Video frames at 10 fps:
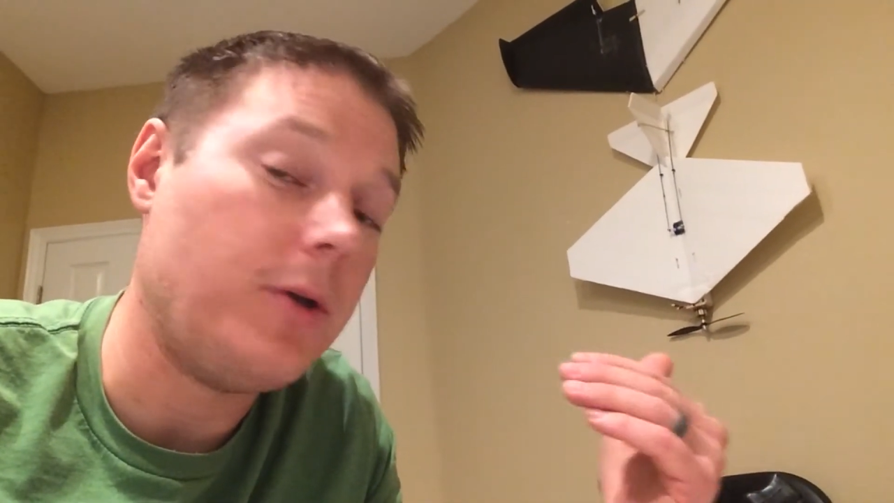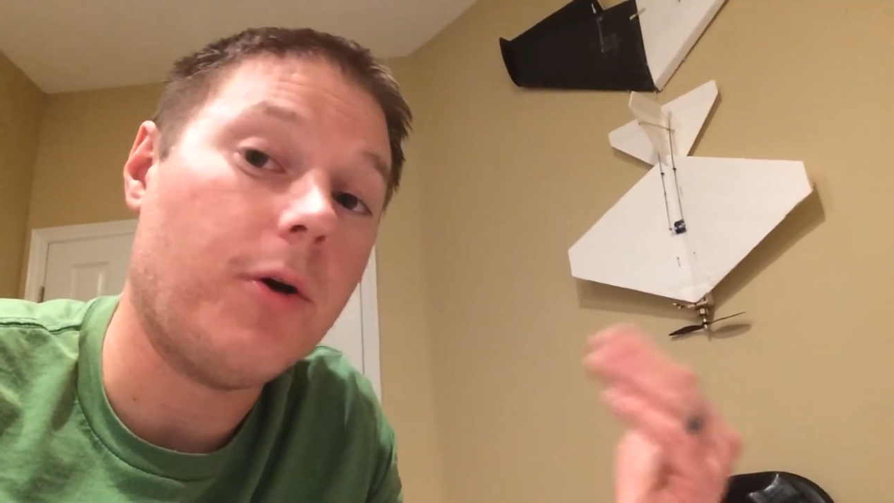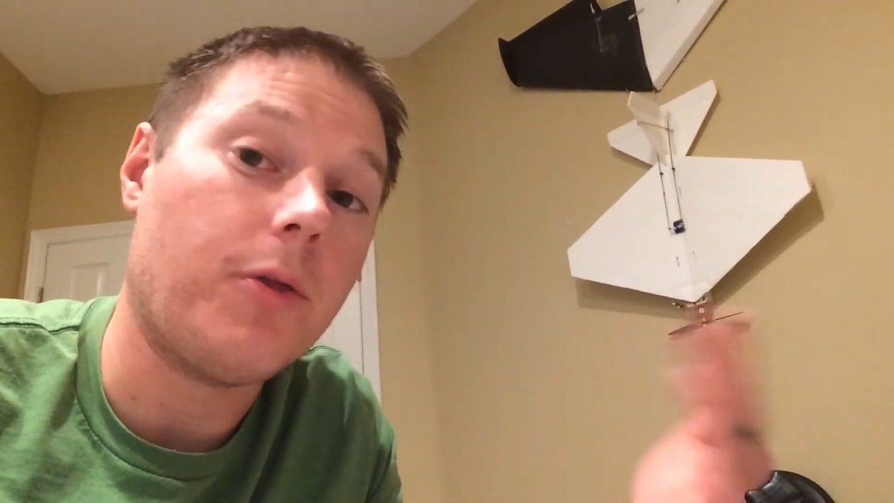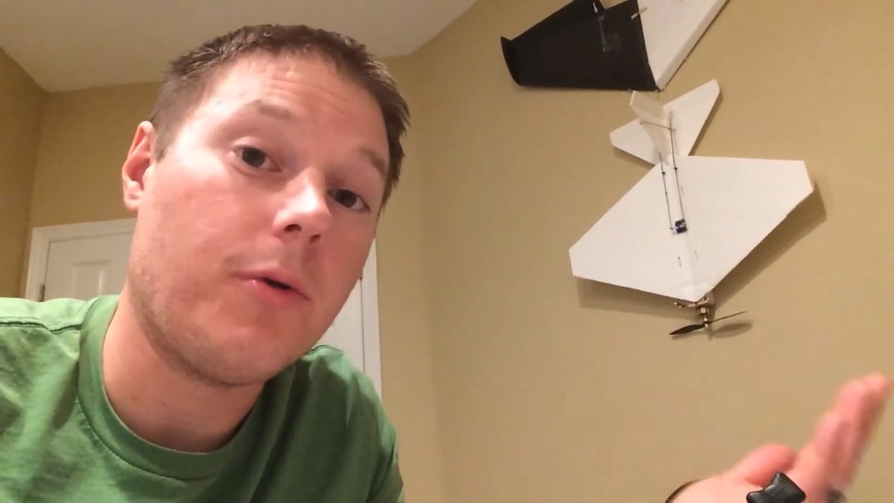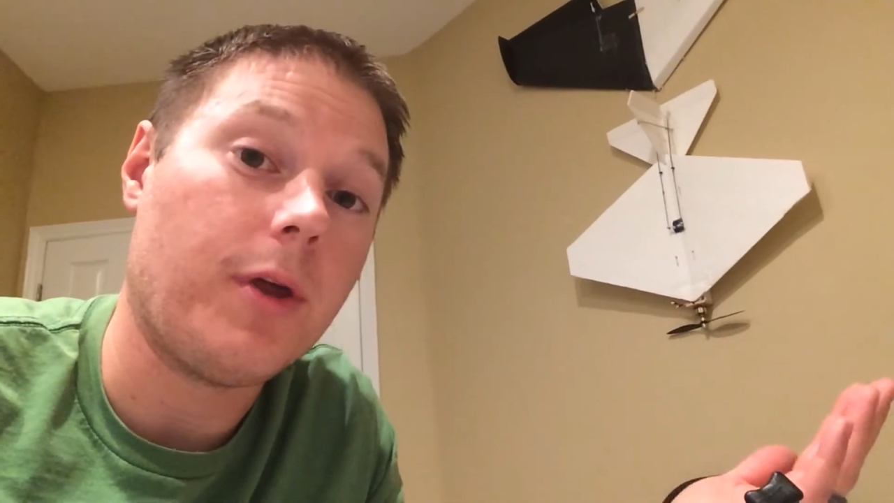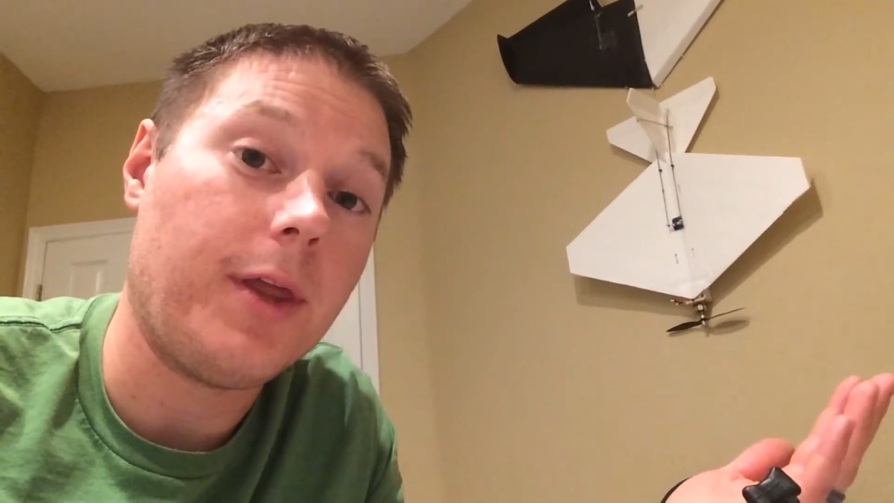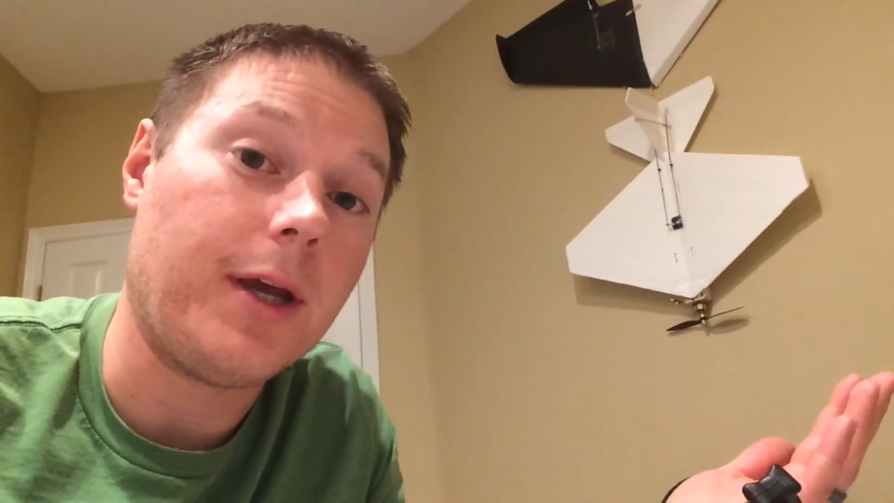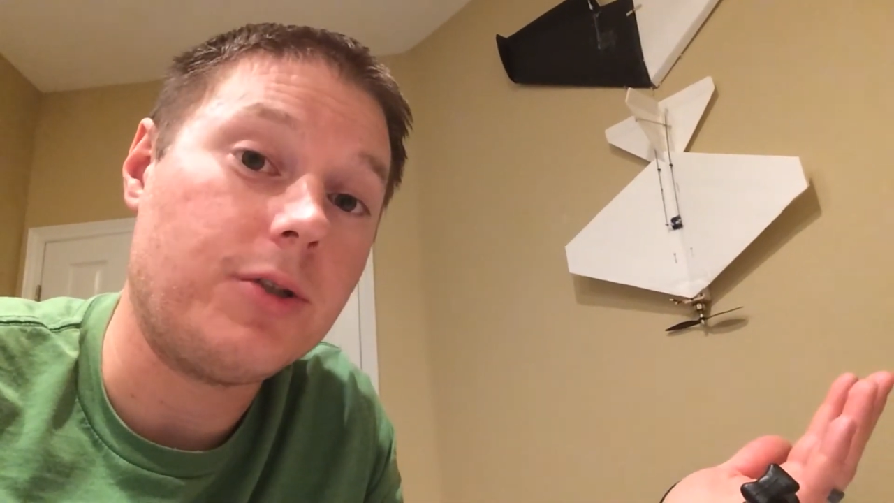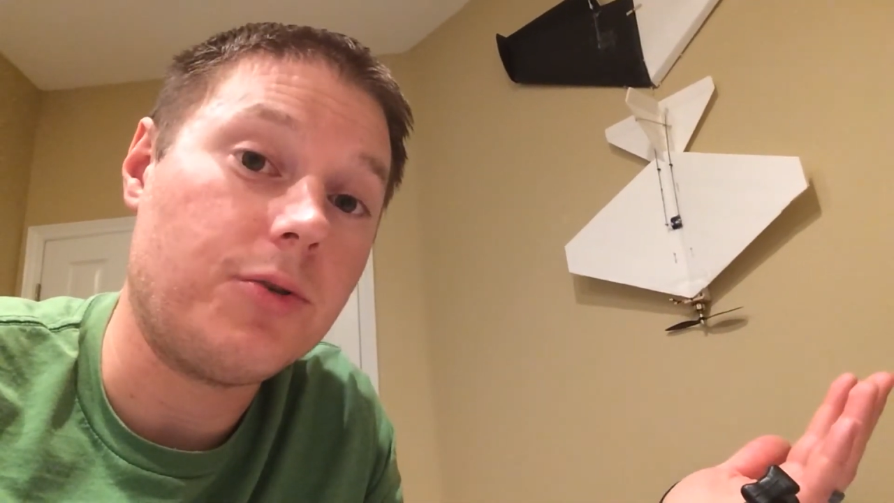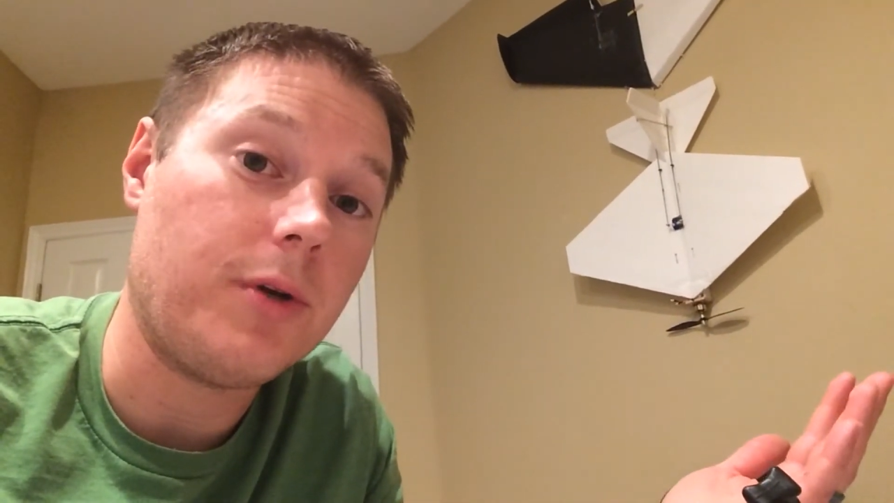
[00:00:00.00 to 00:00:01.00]
you go through a
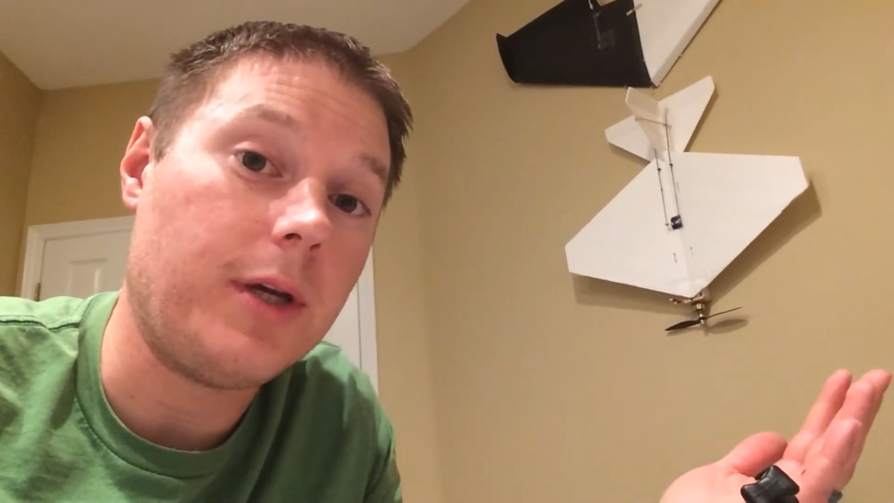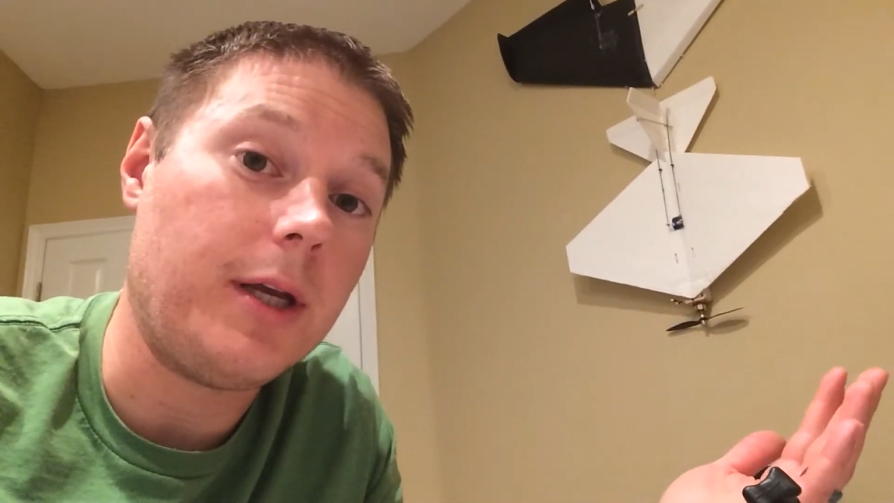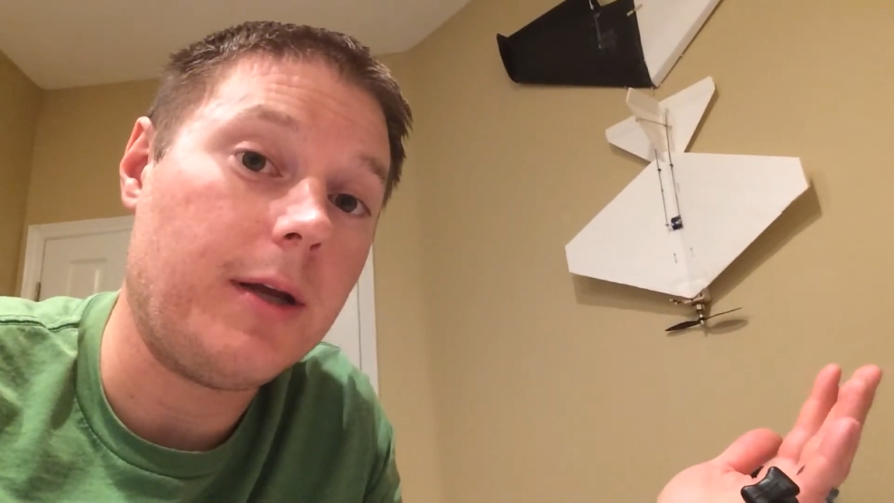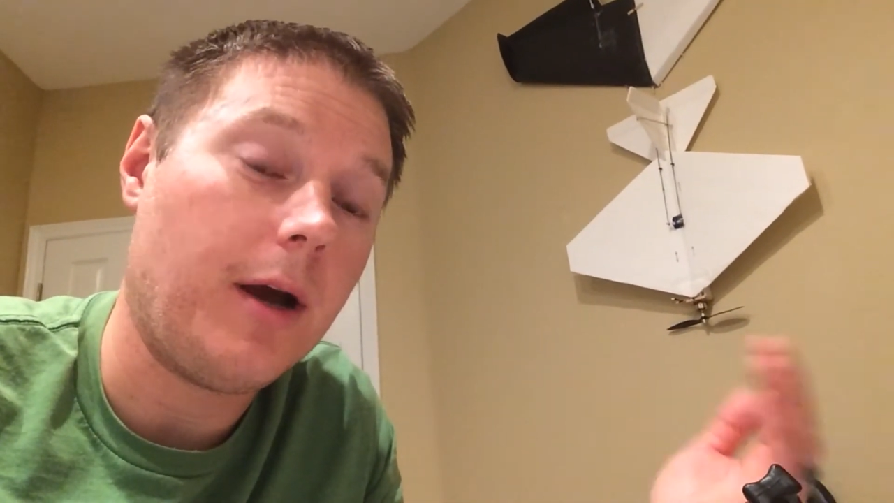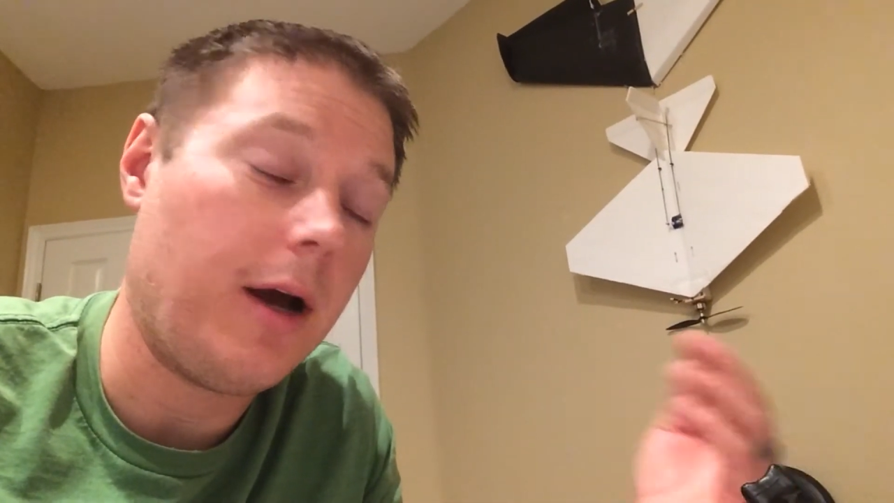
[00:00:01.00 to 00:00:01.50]
thick tree.